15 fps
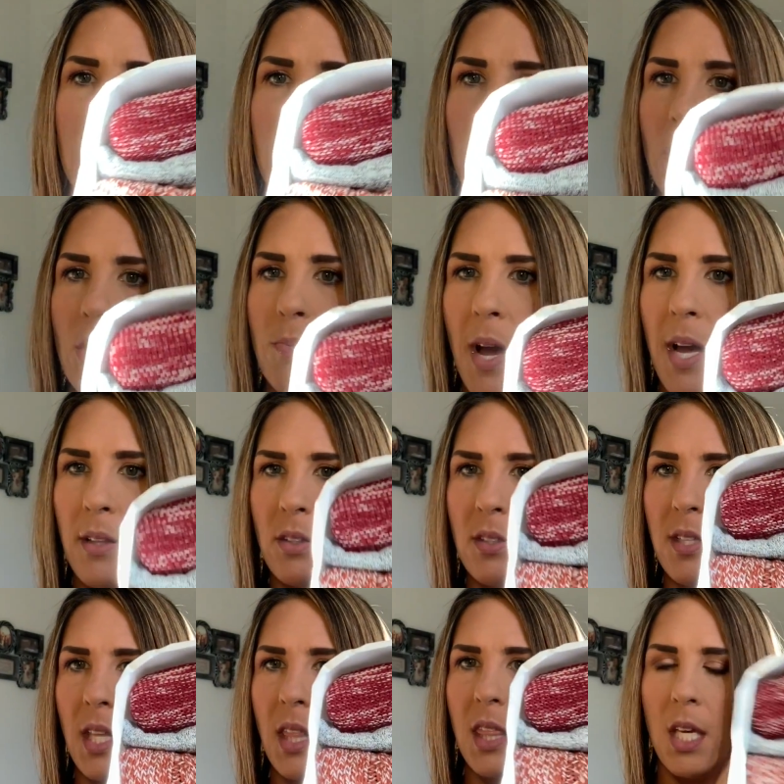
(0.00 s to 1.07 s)
which mine
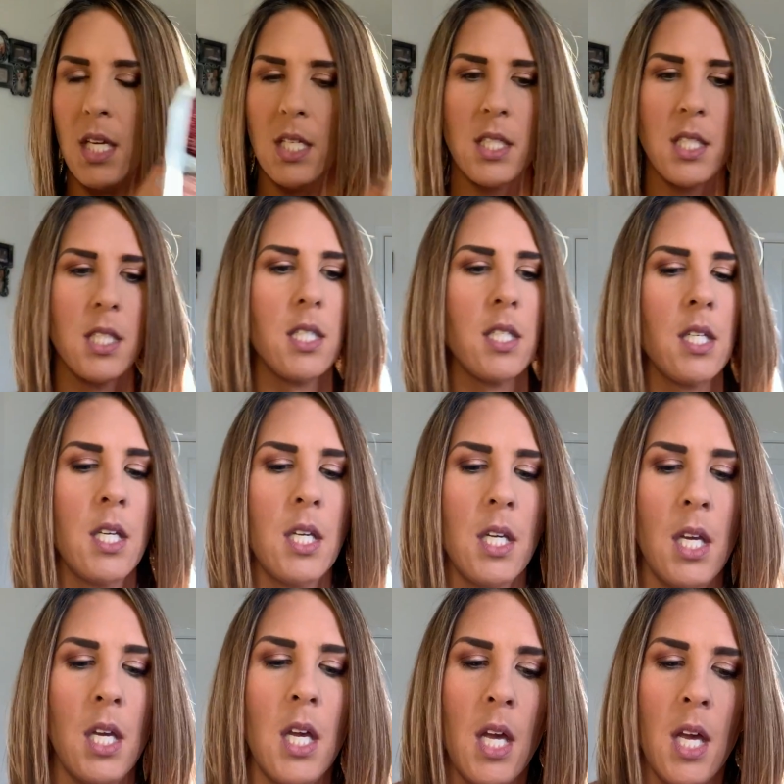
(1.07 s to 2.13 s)
looks like this.
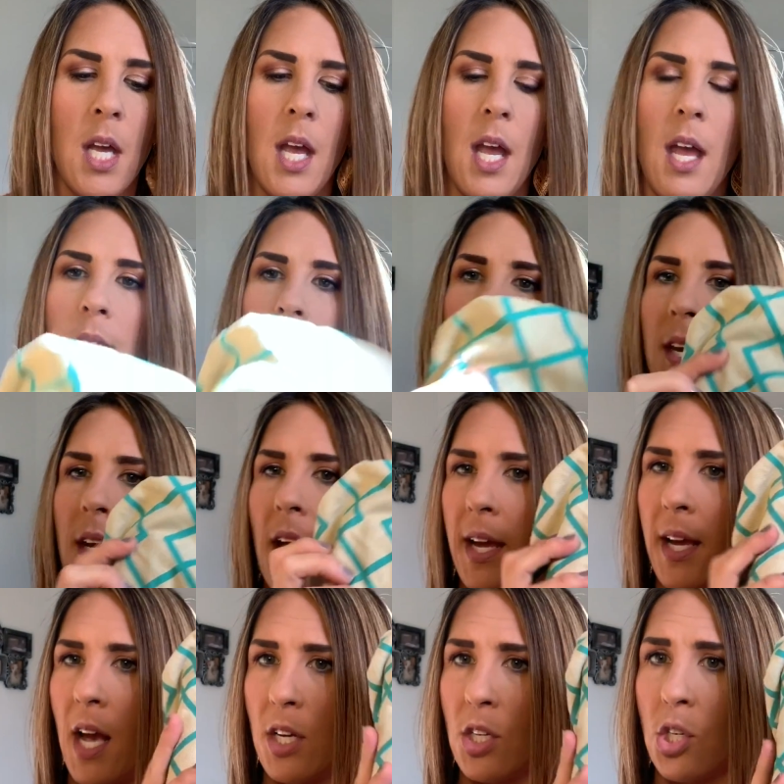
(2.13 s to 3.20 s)
And then I
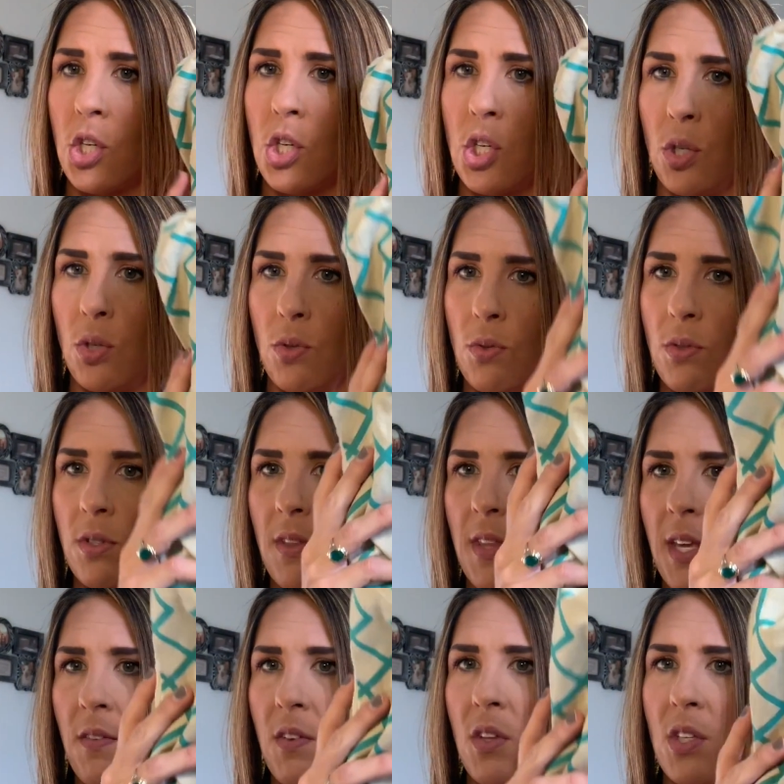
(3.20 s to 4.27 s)
got shoes, so they
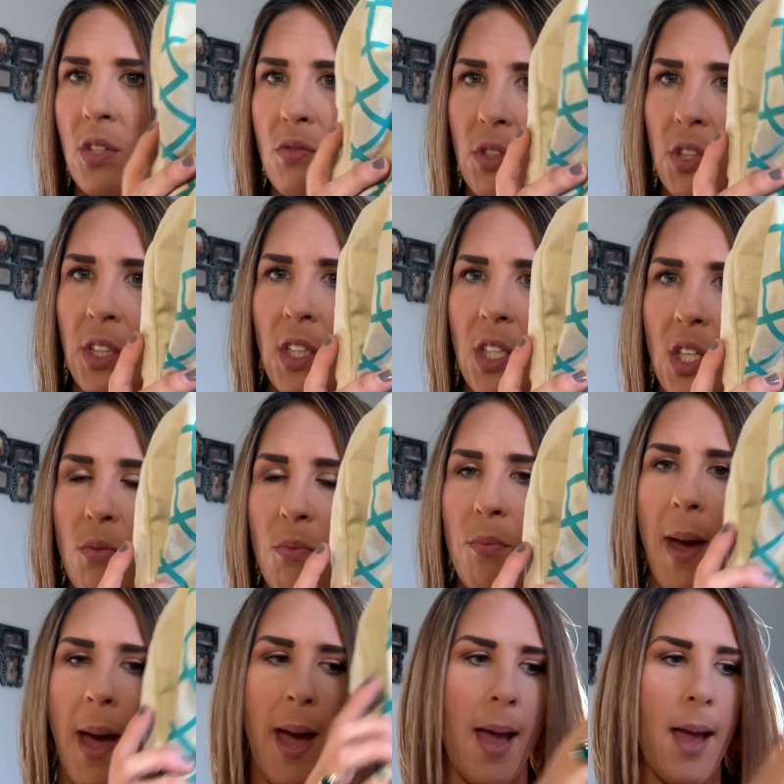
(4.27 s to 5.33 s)
give you this really cute
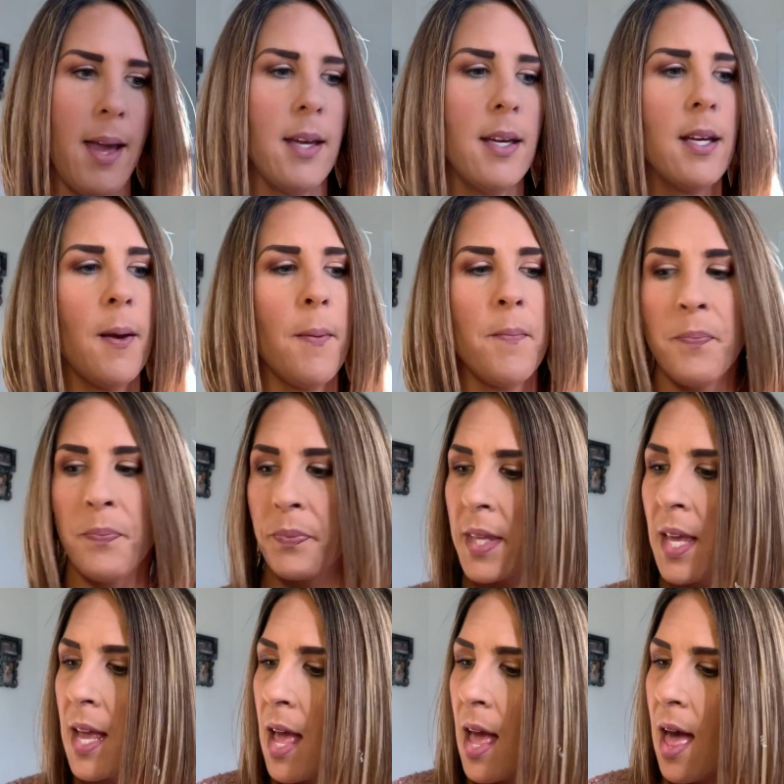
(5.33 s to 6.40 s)
bag.
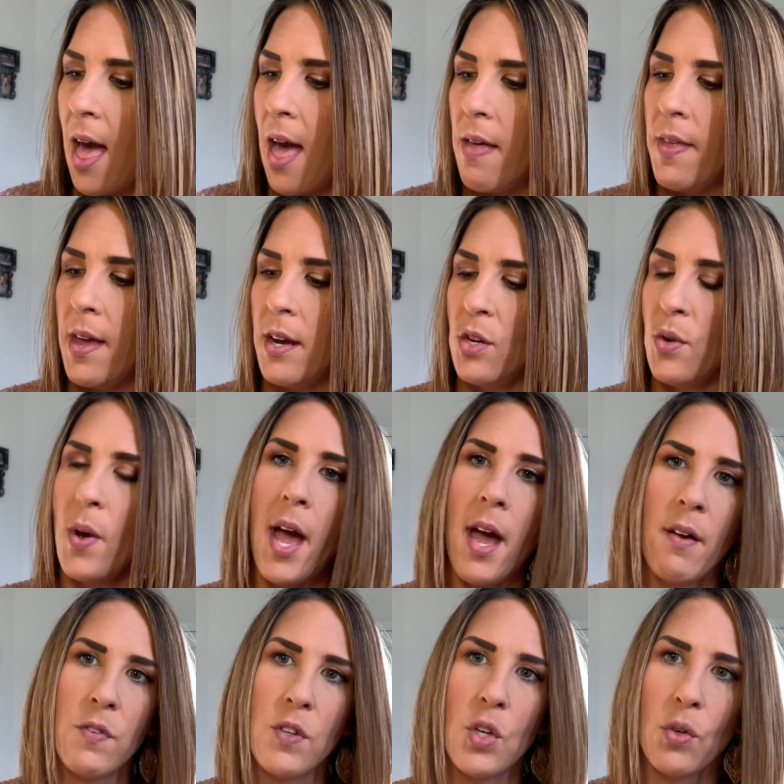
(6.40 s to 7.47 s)
And then you
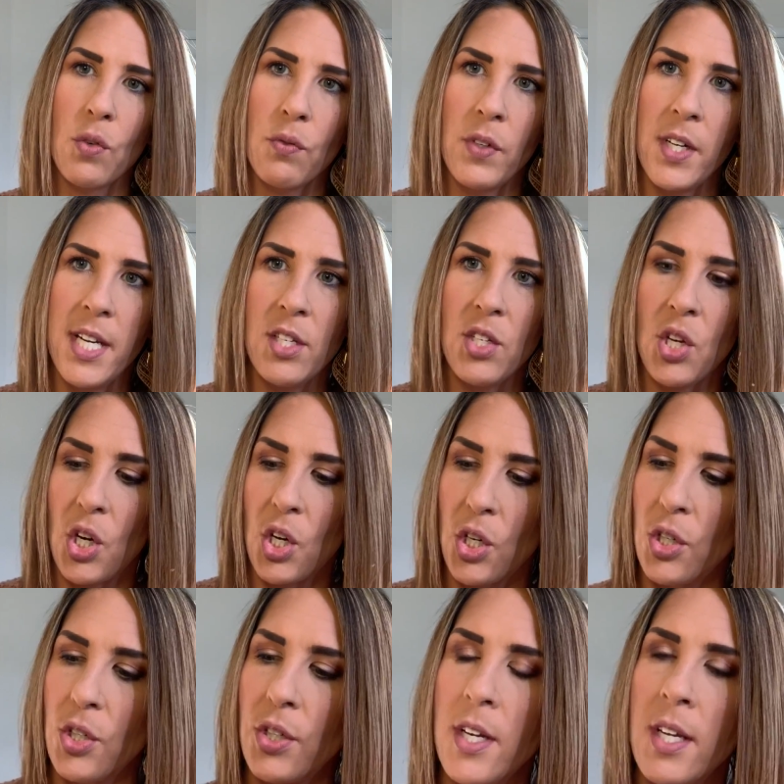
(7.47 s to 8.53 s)
have your
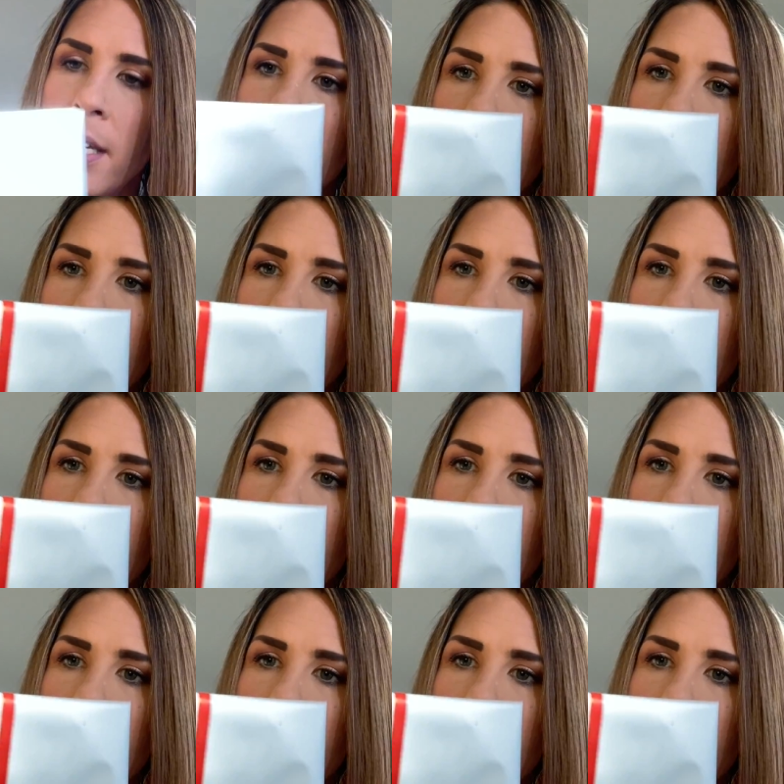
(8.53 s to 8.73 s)
return